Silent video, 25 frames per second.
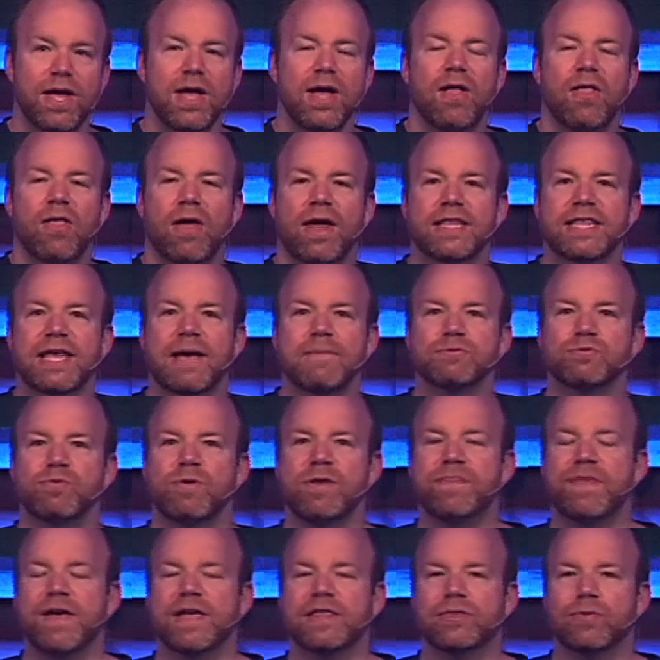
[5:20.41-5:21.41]
A lot of times we
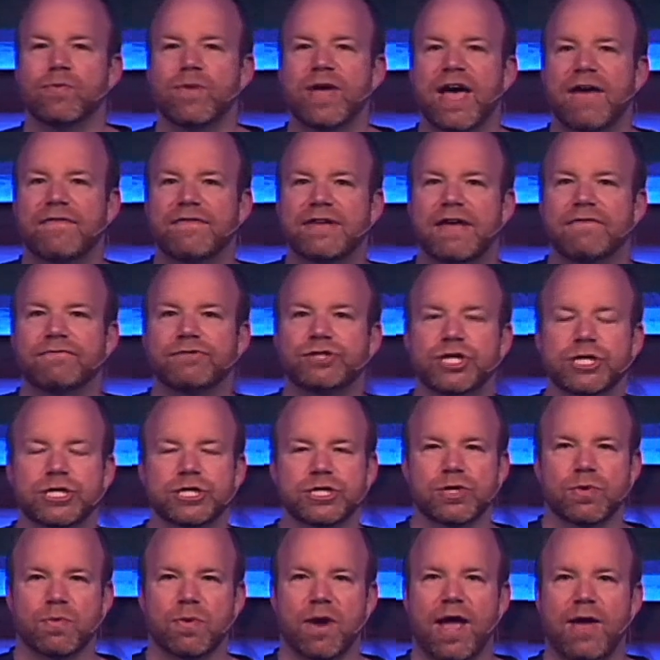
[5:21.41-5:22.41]
think that we have to have
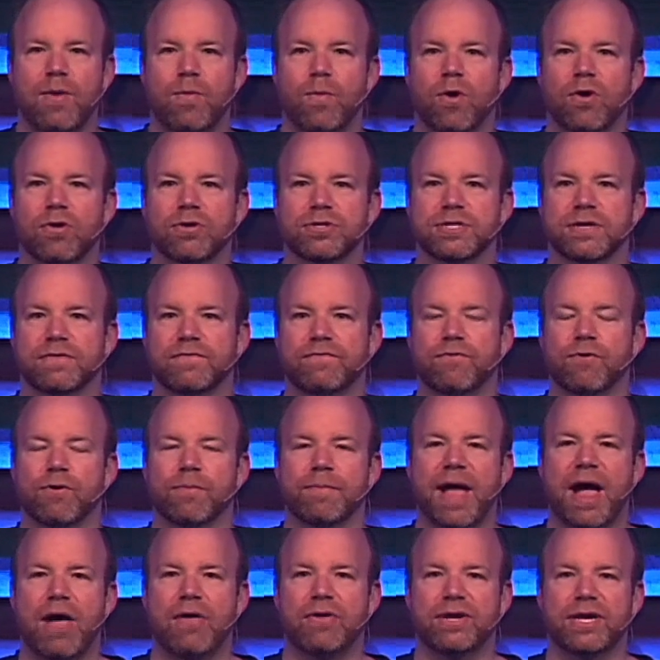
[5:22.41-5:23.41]
just the right words and
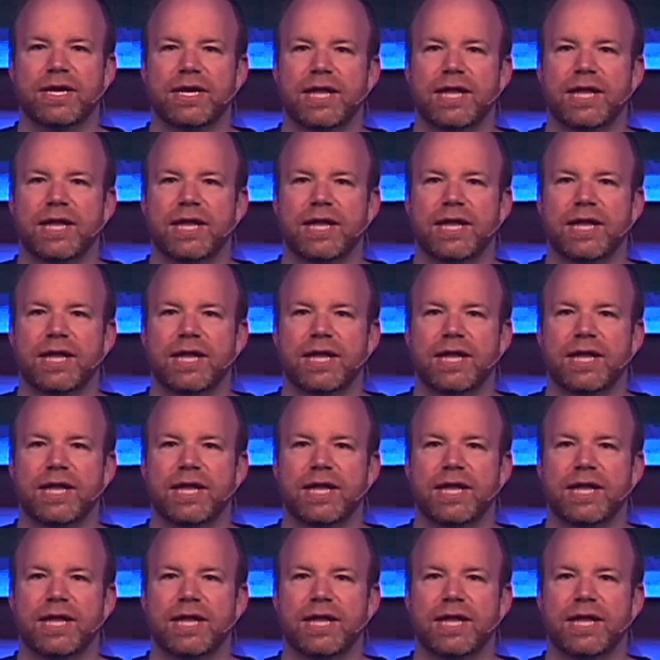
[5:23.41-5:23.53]
formality.